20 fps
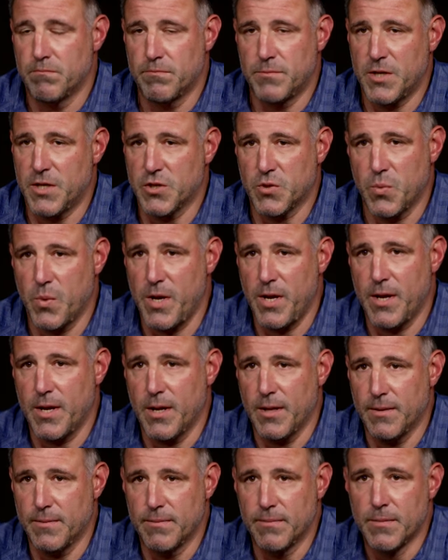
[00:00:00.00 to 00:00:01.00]
this week
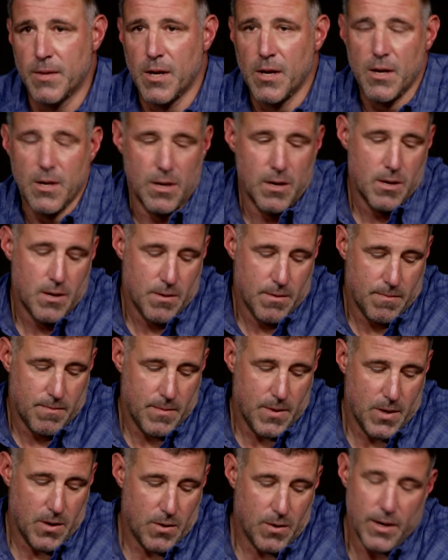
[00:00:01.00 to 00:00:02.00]
and,
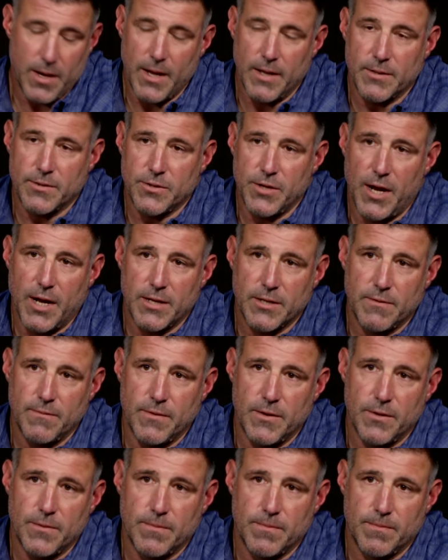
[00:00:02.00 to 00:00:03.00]
you know, against
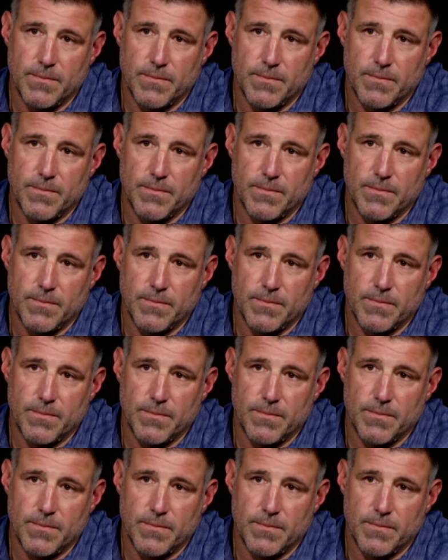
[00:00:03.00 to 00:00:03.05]
Jacksonville.